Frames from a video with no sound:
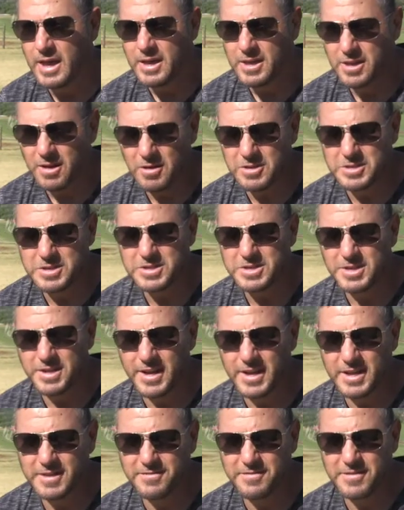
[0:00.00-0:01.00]
Yeah, she's a
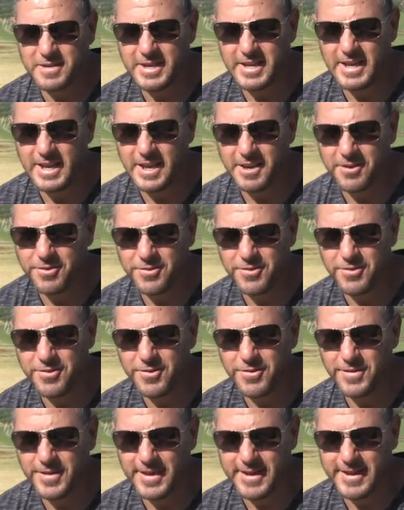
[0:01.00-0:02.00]
nice filly, Andrew.
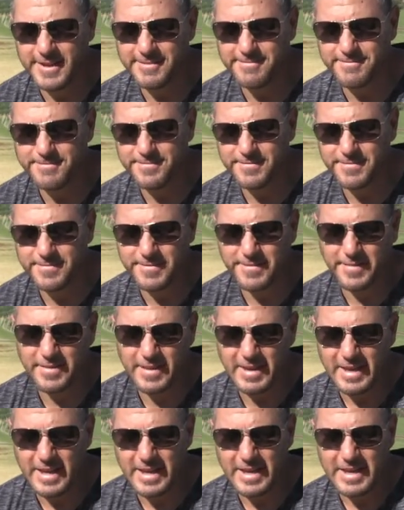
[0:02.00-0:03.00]

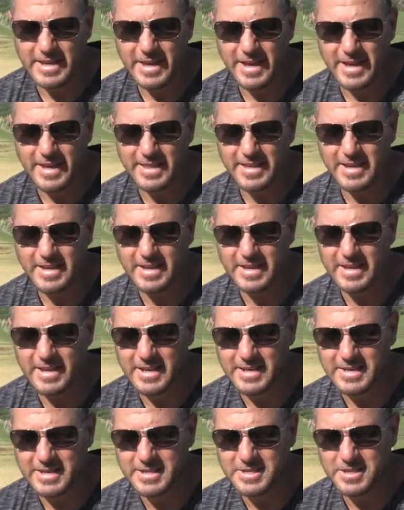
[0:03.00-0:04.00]
I think
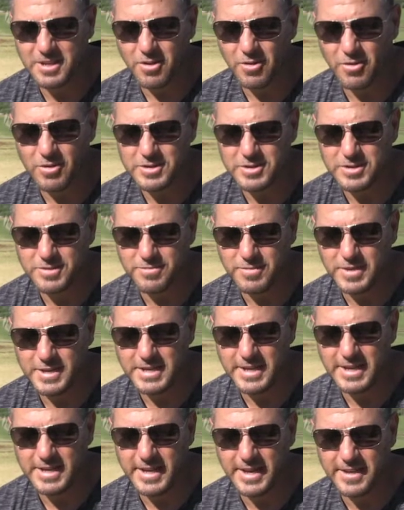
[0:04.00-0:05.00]
it is the last
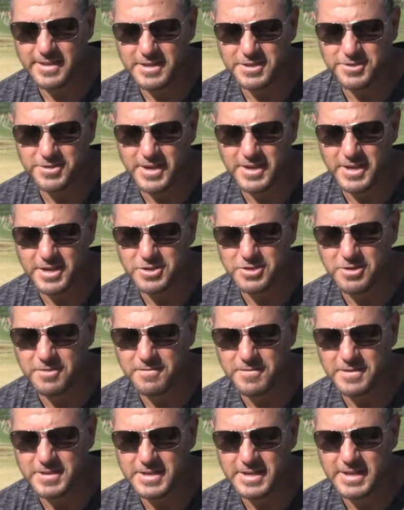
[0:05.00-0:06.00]
meeting down the straight at
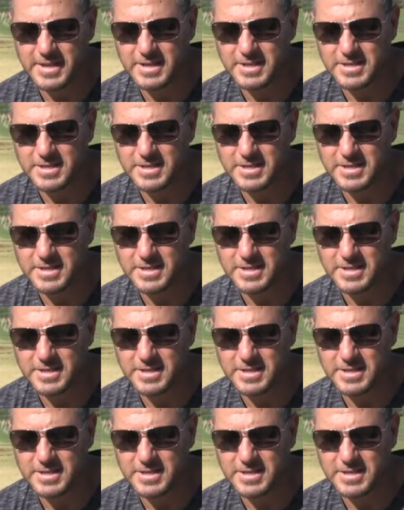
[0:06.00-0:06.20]
Turffontein,